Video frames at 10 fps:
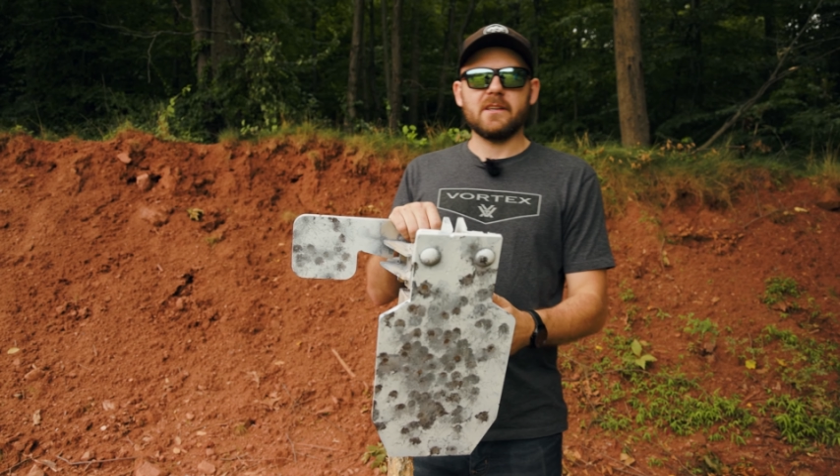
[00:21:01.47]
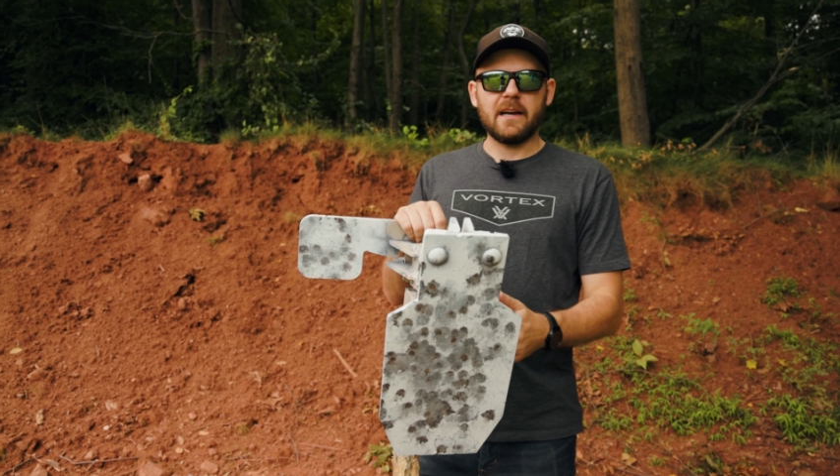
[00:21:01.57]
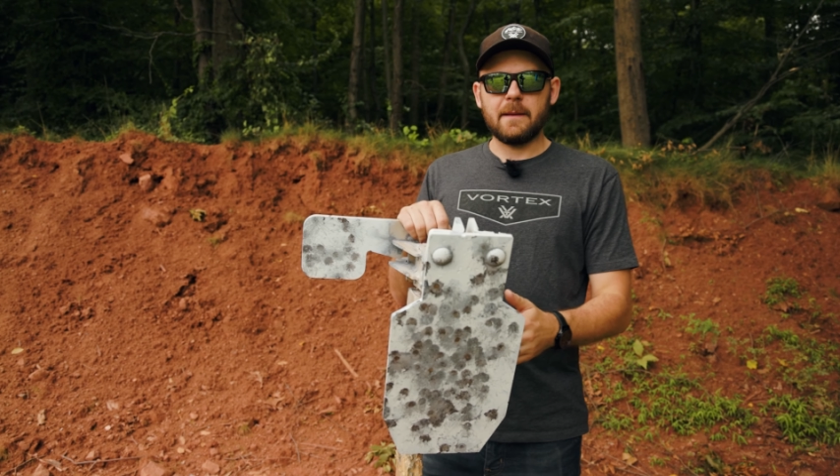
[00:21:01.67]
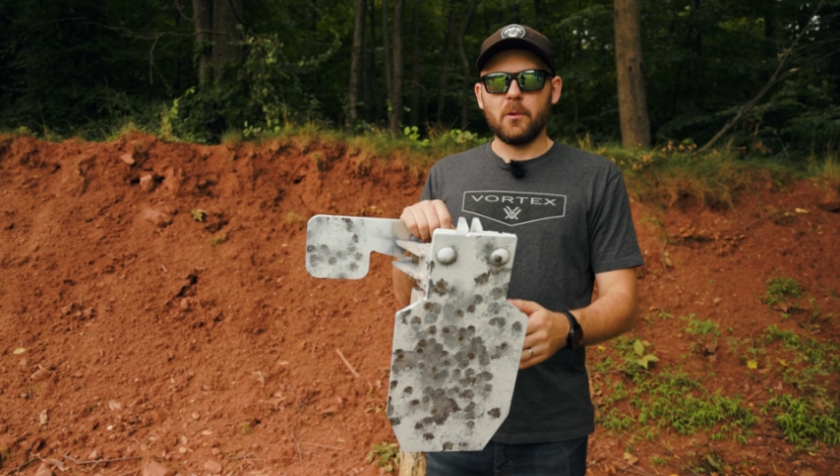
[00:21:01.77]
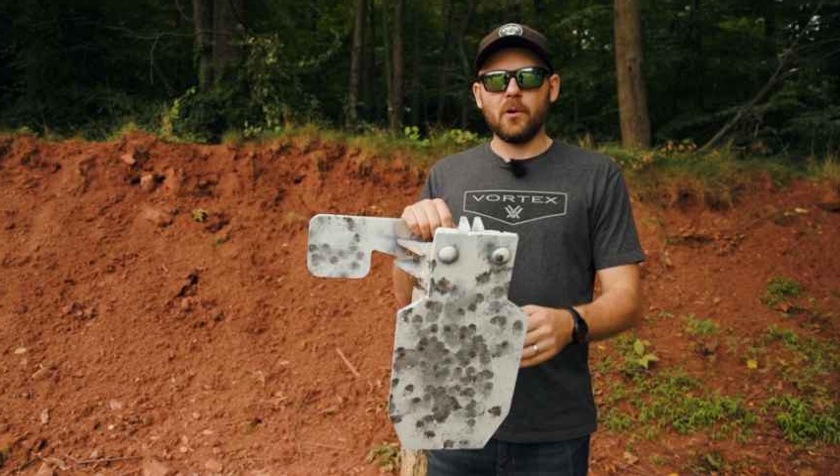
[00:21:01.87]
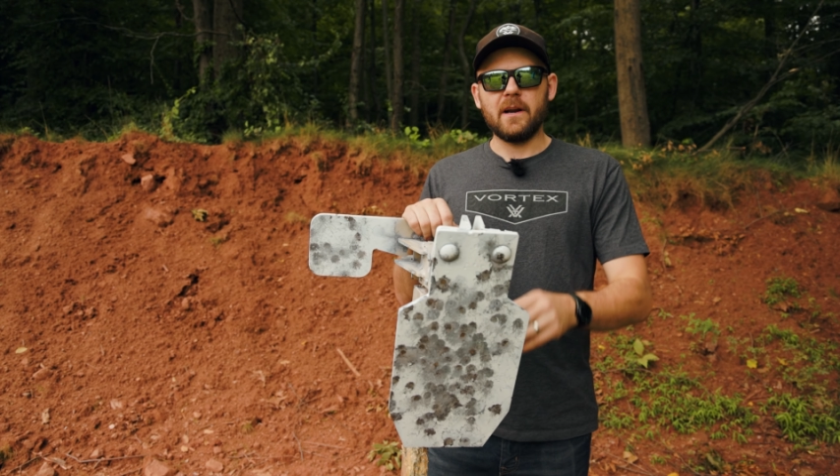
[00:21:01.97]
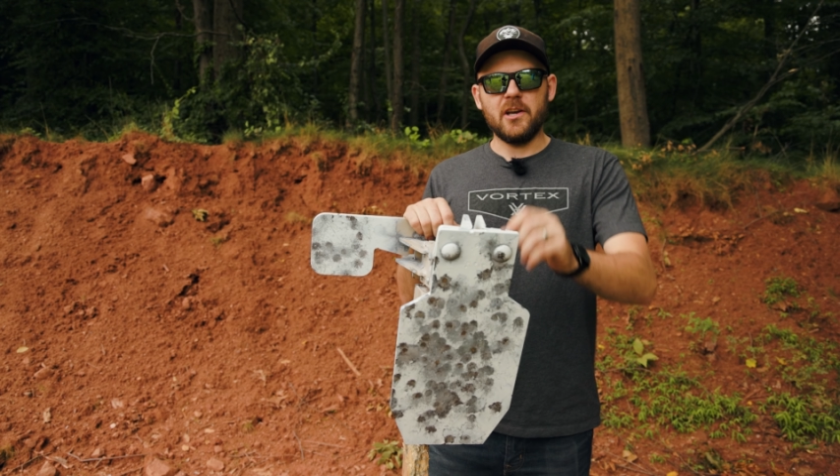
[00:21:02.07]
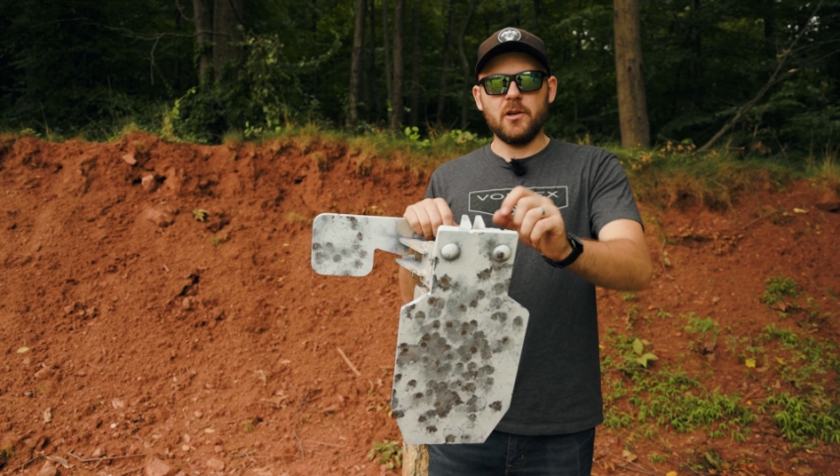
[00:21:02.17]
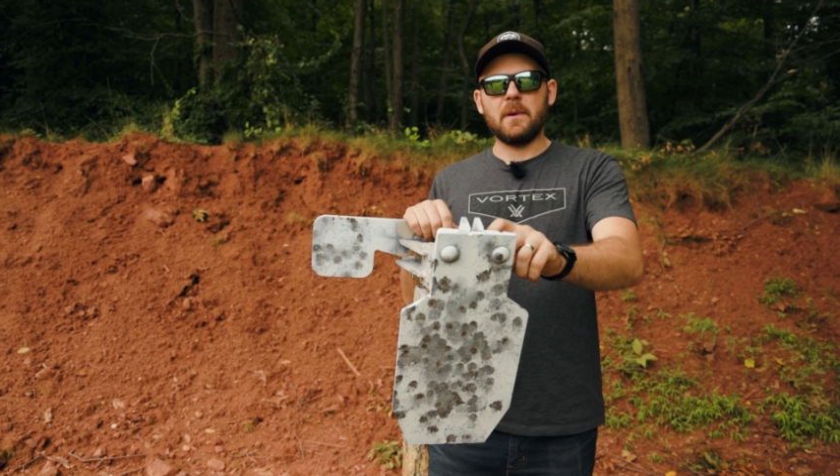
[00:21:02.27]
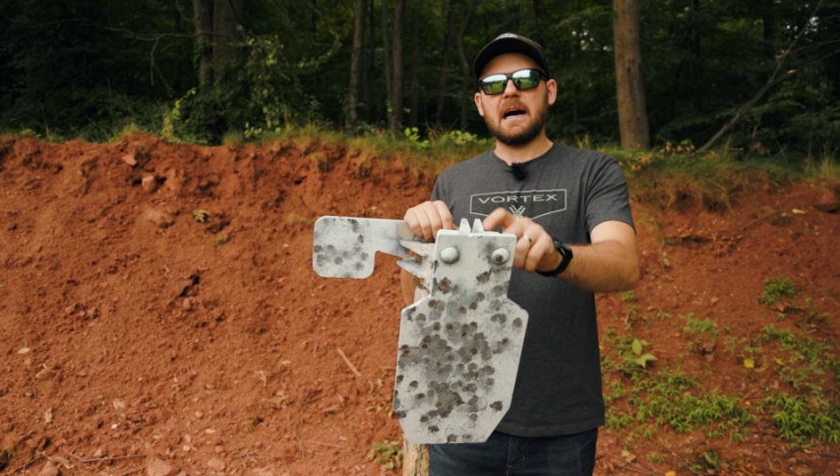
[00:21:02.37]
at any point
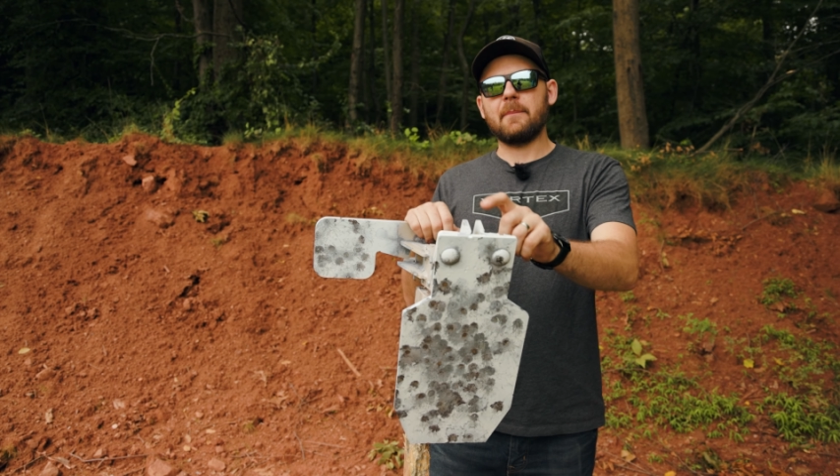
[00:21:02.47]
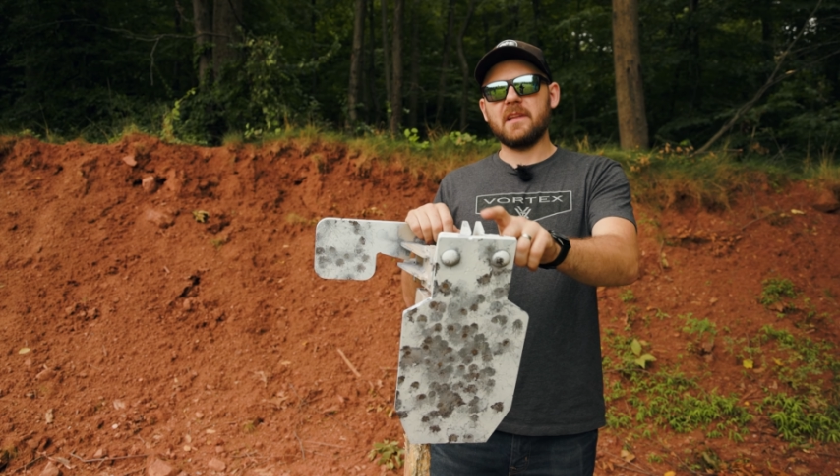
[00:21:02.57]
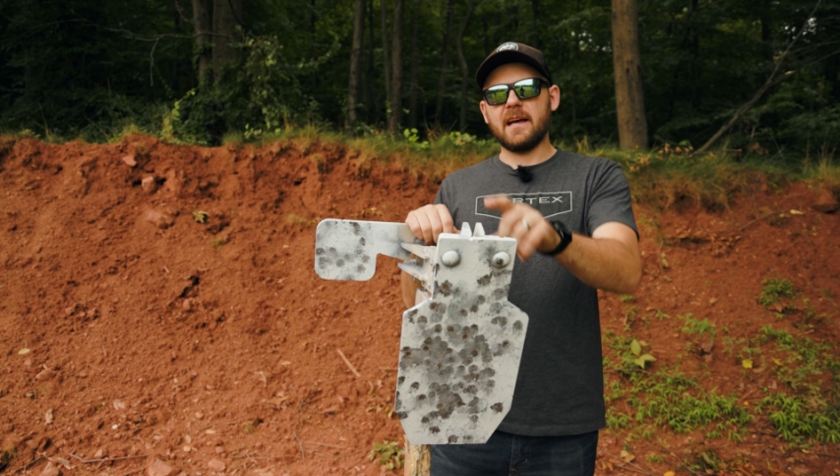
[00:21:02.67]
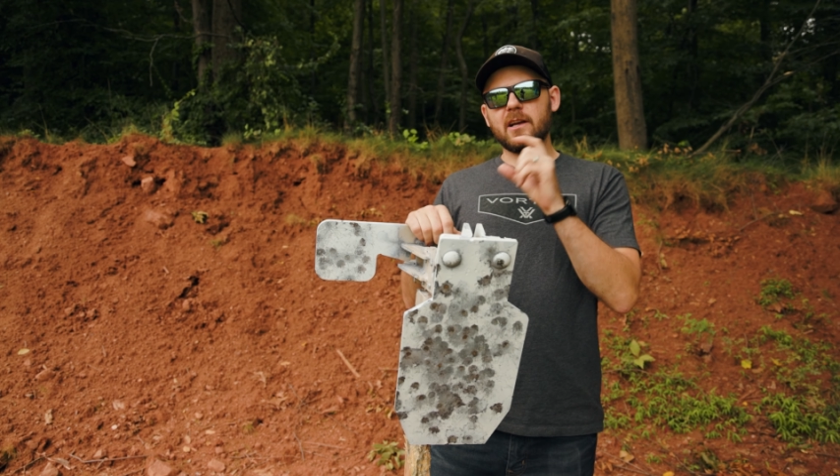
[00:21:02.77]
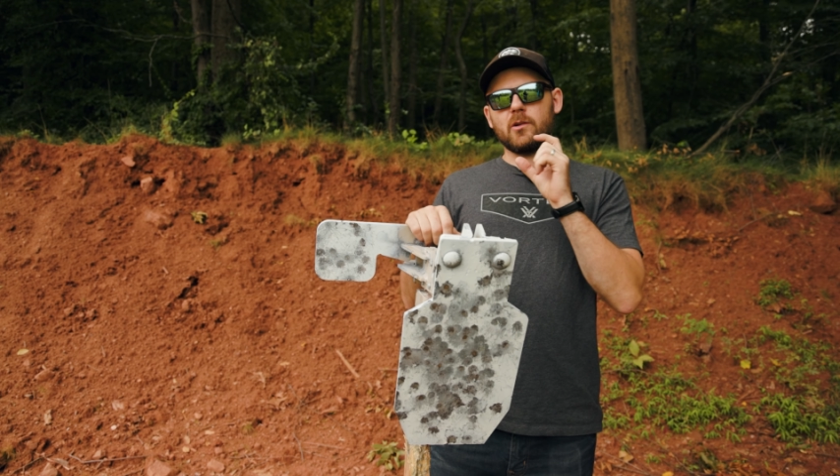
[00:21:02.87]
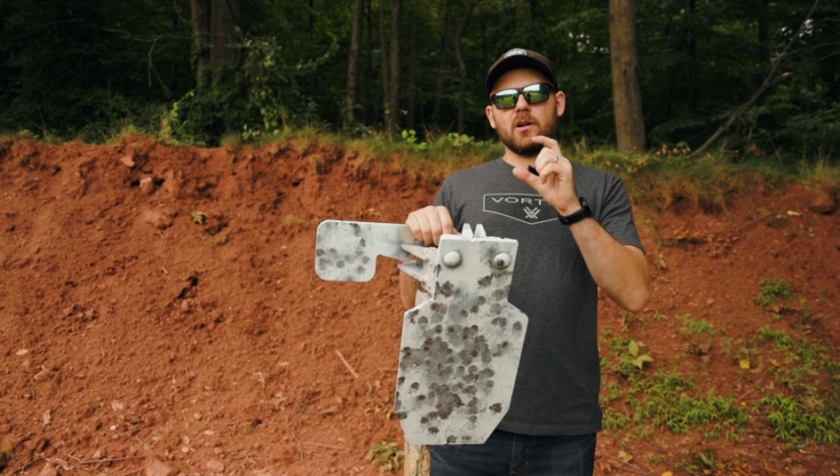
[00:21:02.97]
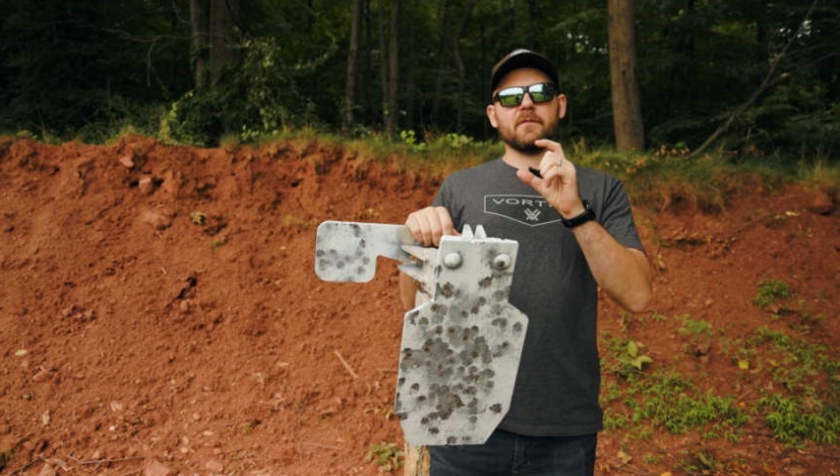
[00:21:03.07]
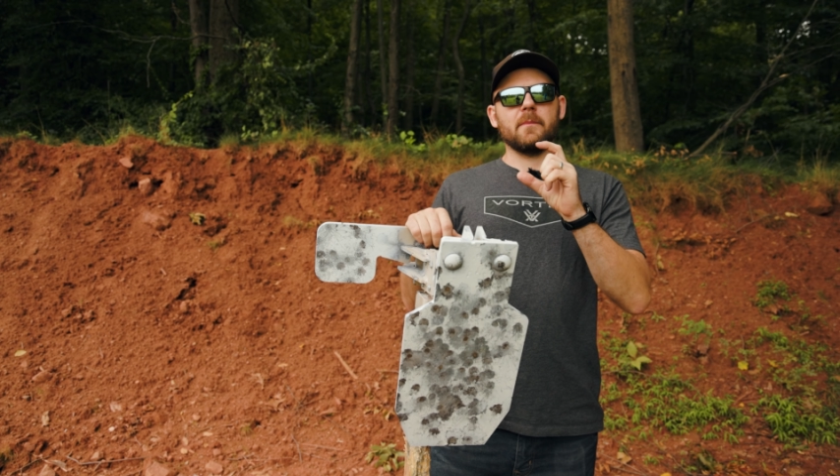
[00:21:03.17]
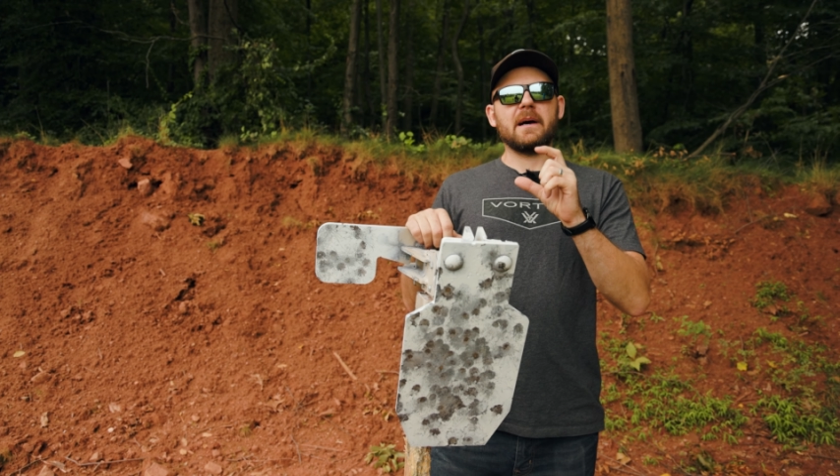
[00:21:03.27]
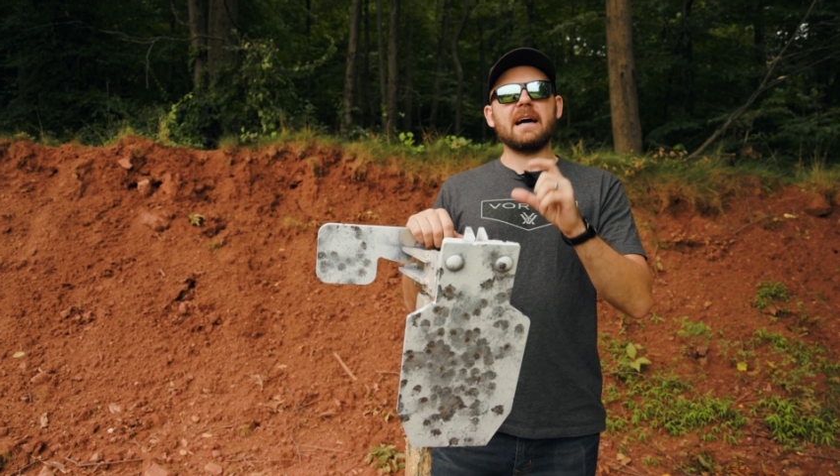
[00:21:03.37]
and you pop the angle
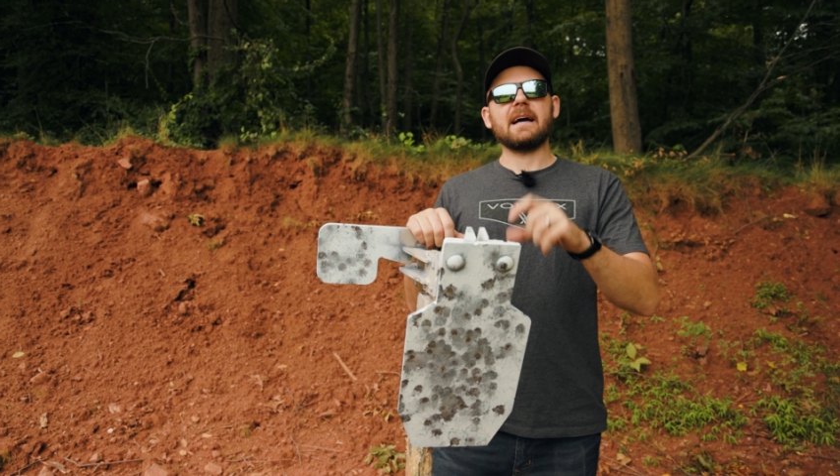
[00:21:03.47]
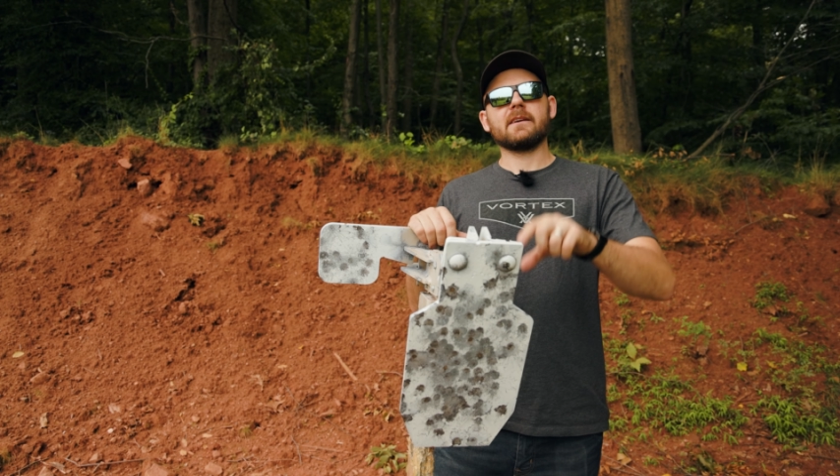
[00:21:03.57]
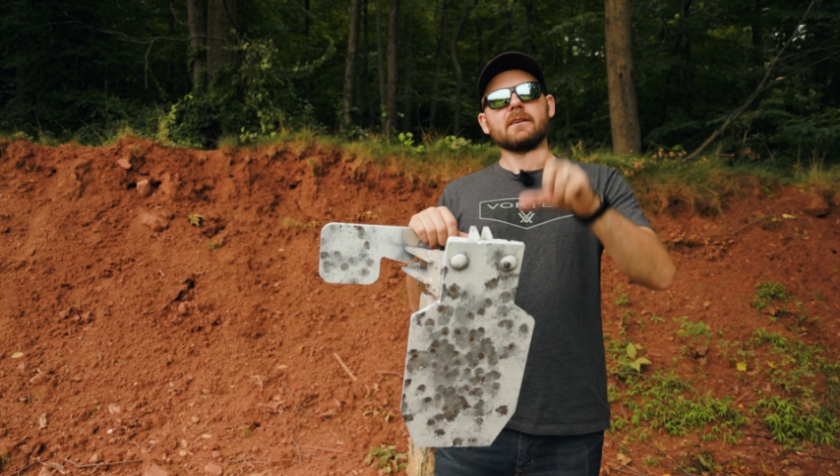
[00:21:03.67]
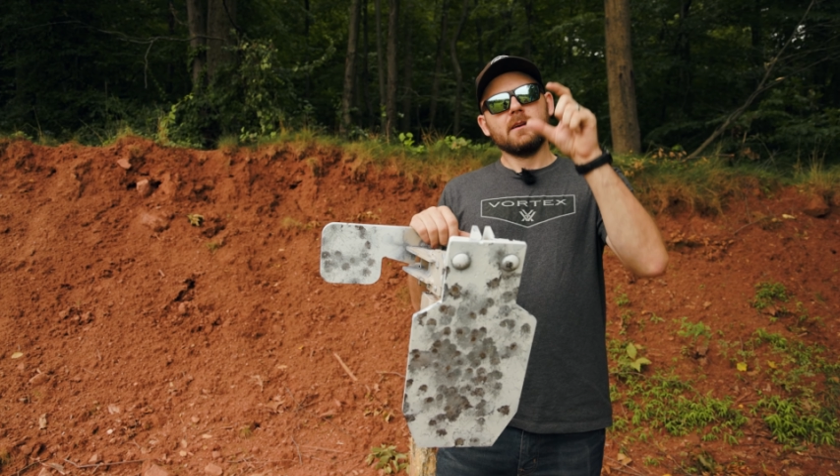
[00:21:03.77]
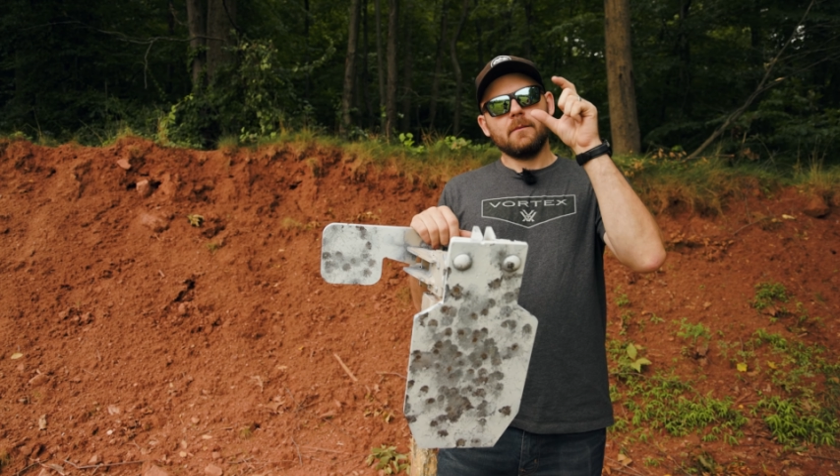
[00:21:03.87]
off the back,